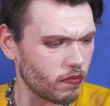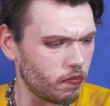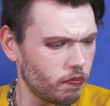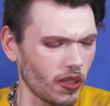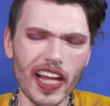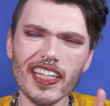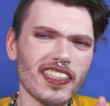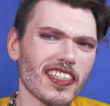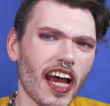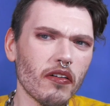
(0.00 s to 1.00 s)

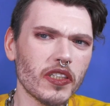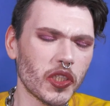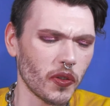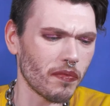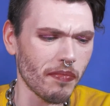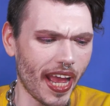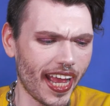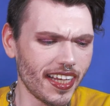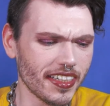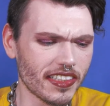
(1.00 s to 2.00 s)
blends out to a
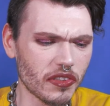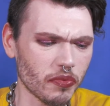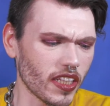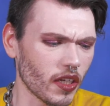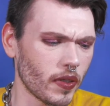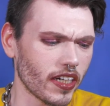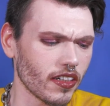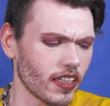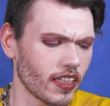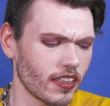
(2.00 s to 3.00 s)
matte. It's really
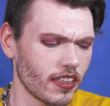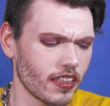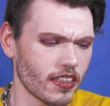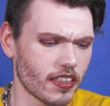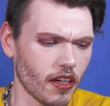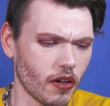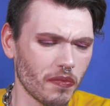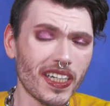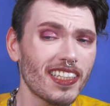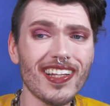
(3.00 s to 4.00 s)
weird. So,
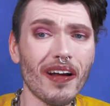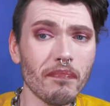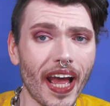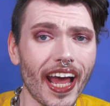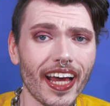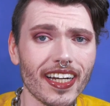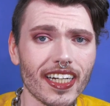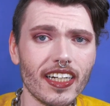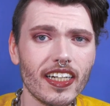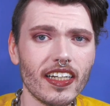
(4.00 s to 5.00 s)
but it's not
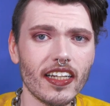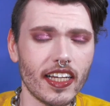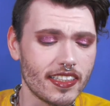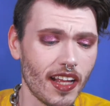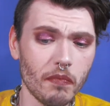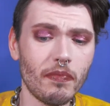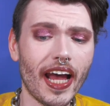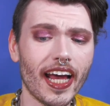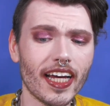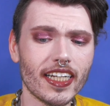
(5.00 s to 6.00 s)
bad. It's not
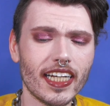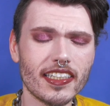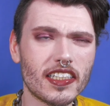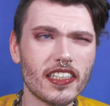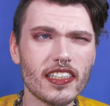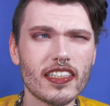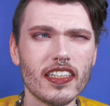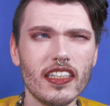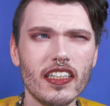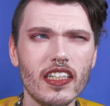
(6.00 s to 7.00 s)
bad. It's just
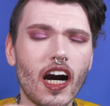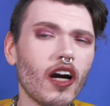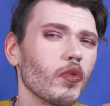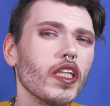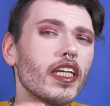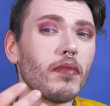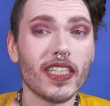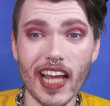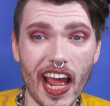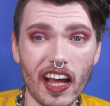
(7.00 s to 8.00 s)
not really a
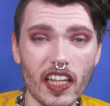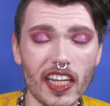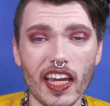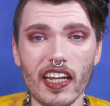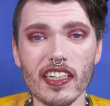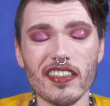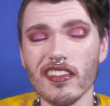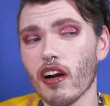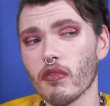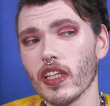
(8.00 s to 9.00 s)
metallic, and it's
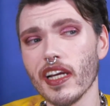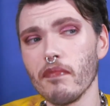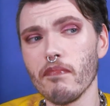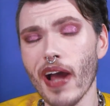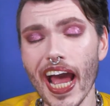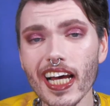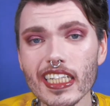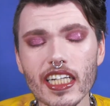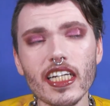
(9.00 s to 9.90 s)
not really a matte,